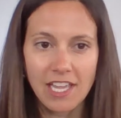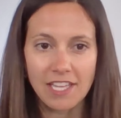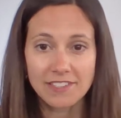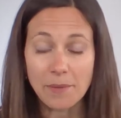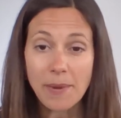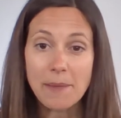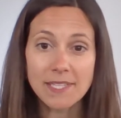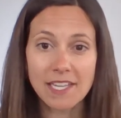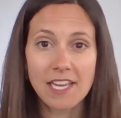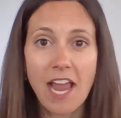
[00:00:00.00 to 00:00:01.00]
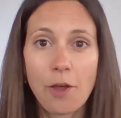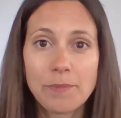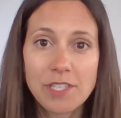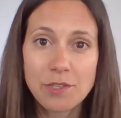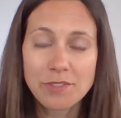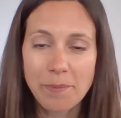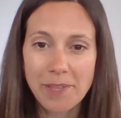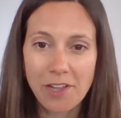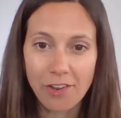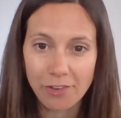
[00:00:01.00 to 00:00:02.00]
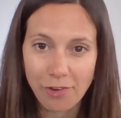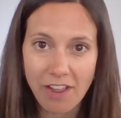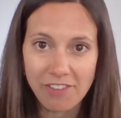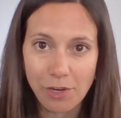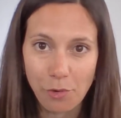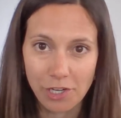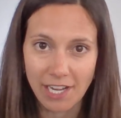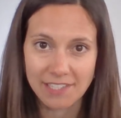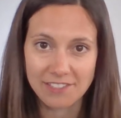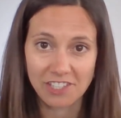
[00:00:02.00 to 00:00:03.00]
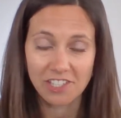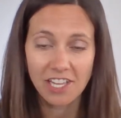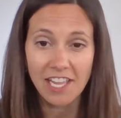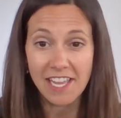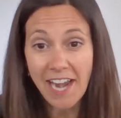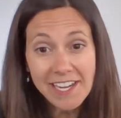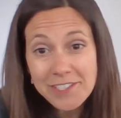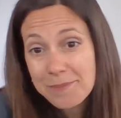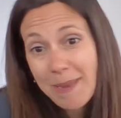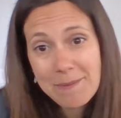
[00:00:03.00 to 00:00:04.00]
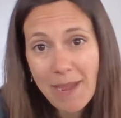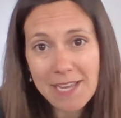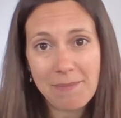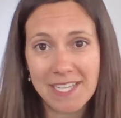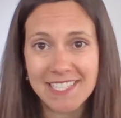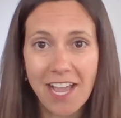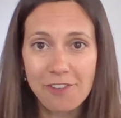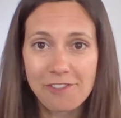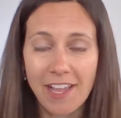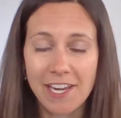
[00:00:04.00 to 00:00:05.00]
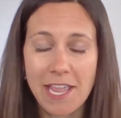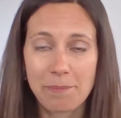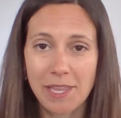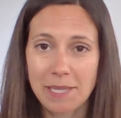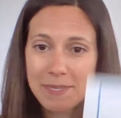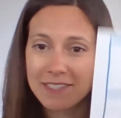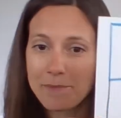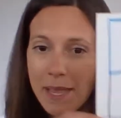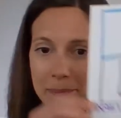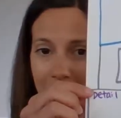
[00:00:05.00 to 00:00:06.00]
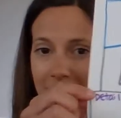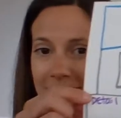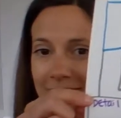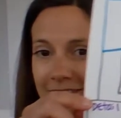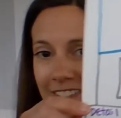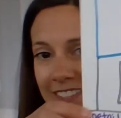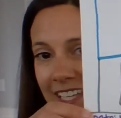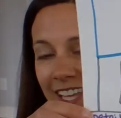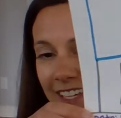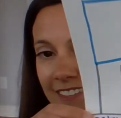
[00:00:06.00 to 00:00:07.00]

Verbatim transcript: sometimes it can help to use something called a graphic organizer. And I just made mine myself on a blank piece of paper. Looks like this.